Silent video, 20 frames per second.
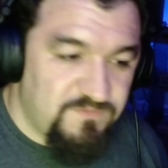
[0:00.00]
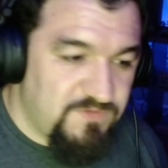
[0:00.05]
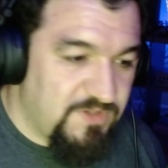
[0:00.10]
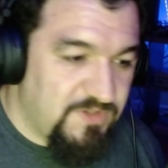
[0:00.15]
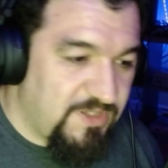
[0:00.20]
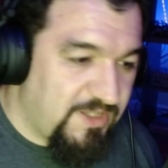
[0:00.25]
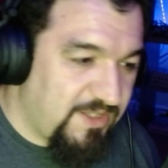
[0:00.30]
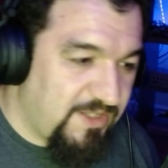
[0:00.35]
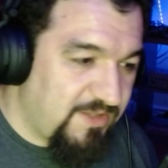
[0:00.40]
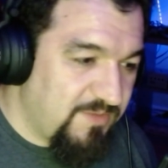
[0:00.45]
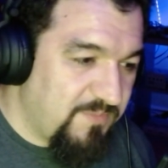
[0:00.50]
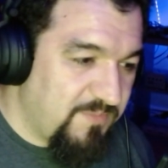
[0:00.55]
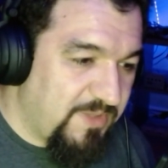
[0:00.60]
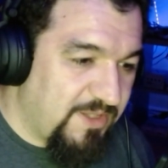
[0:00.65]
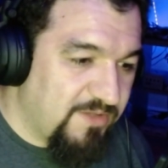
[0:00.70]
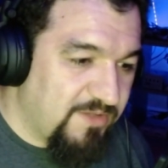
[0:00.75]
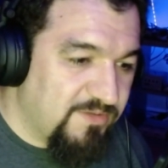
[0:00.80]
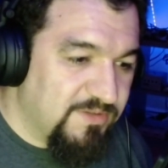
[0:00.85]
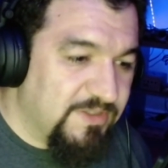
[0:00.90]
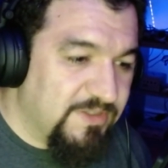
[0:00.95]
today in the
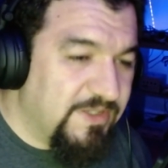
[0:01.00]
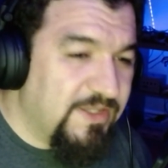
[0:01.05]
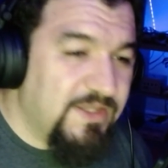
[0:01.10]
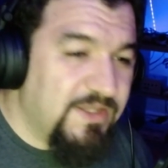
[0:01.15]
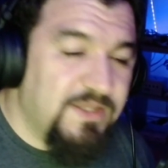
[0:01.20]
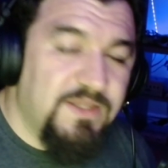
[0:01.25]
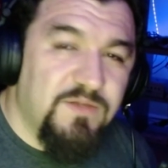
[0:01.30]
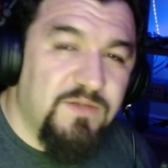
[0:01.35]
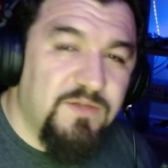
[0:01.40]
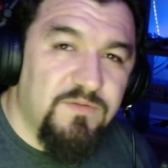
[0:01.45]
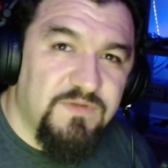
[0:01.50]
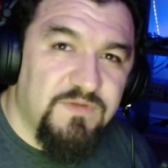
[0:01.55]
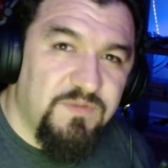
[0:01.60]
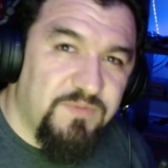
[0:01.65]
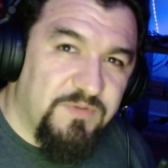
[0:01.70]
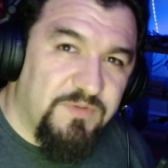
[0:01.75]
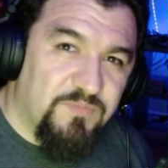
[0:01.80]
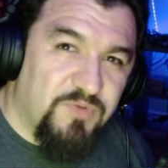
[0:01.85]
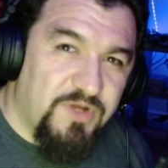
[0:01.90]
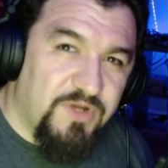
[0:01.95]
mail. It was a little
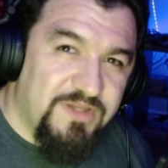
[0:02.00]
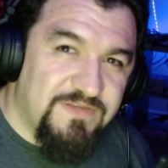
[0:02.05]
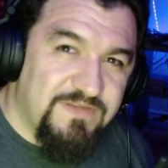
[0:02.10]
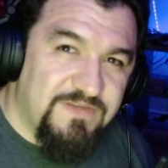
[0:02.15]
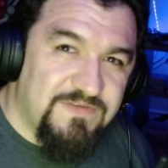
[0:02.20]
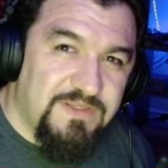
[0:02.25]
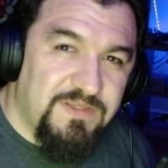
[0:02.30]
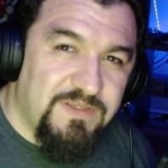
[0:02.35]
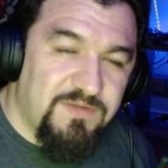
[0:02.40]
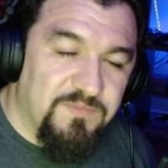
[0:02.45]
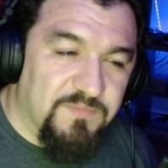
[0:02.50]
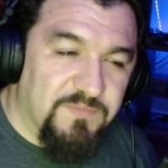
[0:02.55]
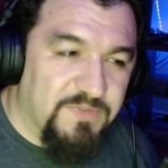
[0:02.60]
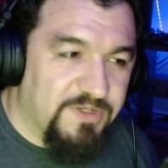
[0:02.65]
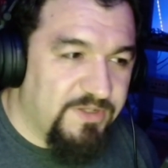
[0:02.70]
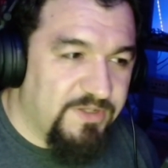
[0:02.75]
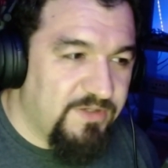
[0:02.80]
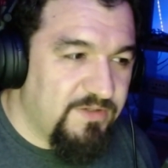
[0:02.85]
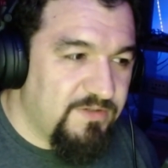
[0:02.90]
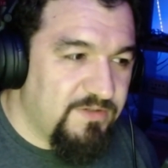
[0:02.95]
bit pricey, but